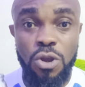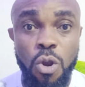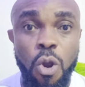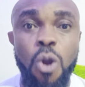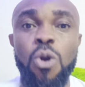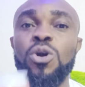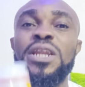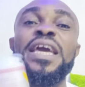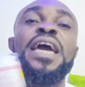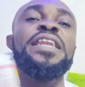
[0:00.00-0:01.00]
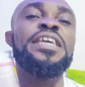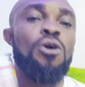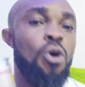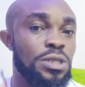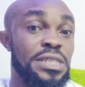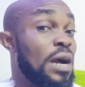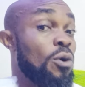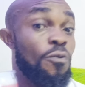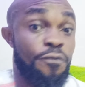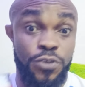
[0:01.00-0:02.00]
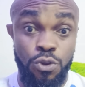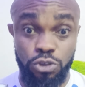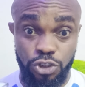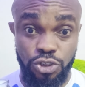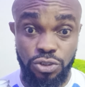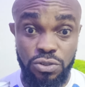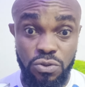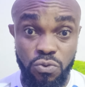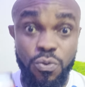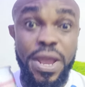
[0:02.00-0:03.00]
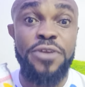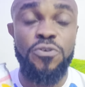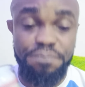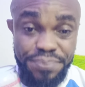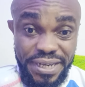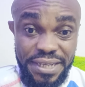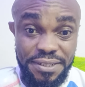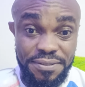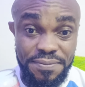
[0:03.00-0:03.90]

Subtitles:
or on any altar of yours where you pray.